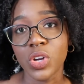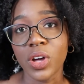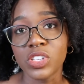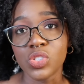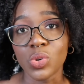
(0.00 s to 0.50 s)
y'all
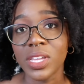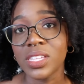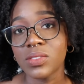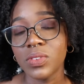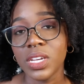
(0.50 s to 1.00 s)
enjoy
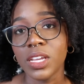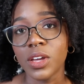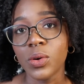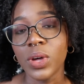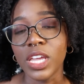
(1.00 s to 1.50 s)
this
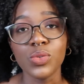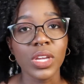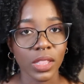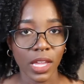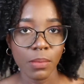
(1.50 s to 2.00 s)
video and you
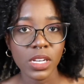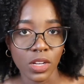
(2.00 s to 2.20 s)
can let me